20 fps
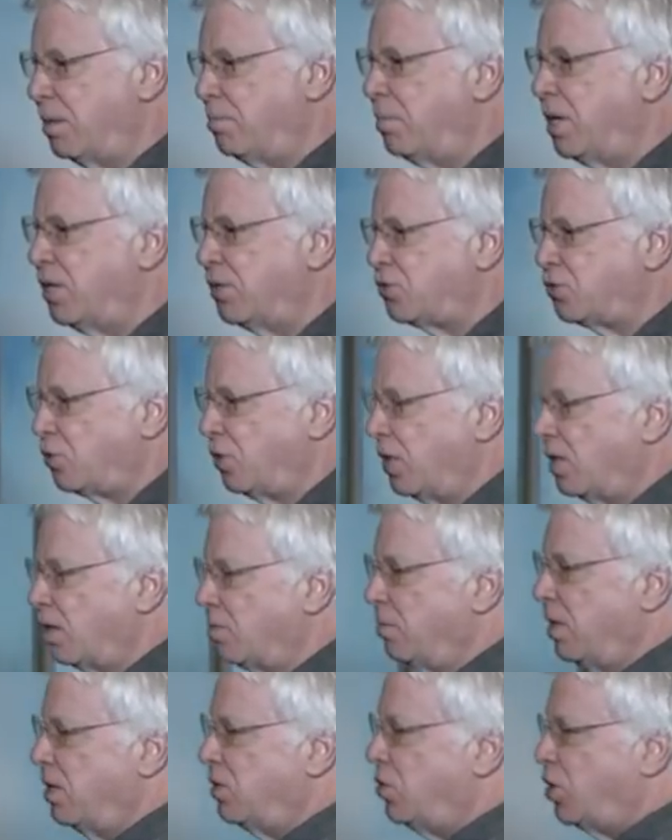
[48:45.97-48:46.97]
ministry. It can
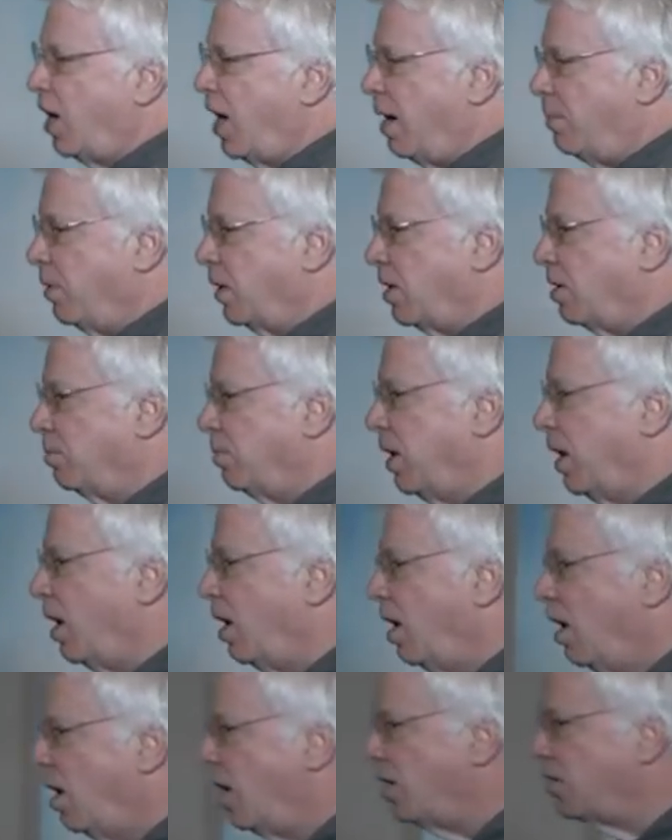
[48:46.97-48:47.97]
be a job. It can be a
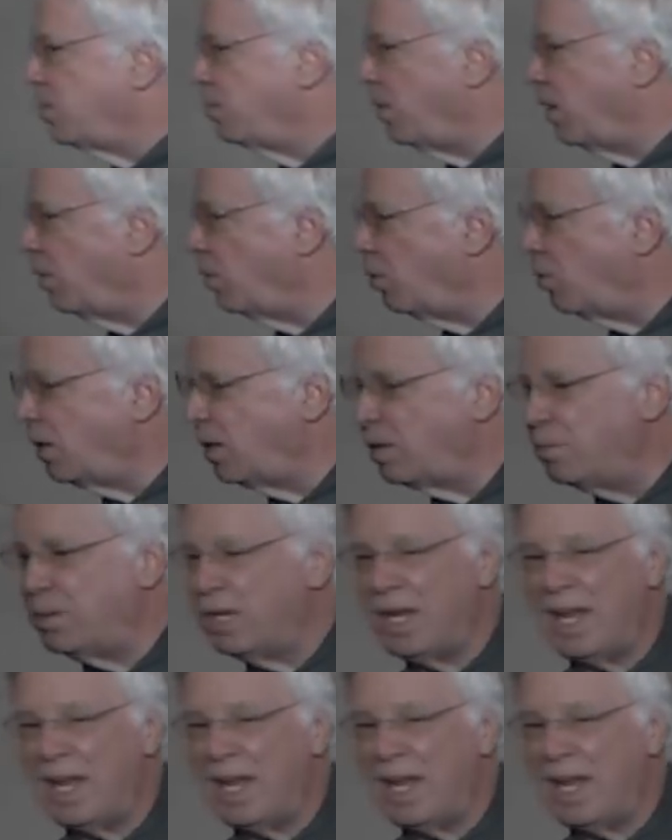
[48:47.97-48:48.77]
husband. It can be an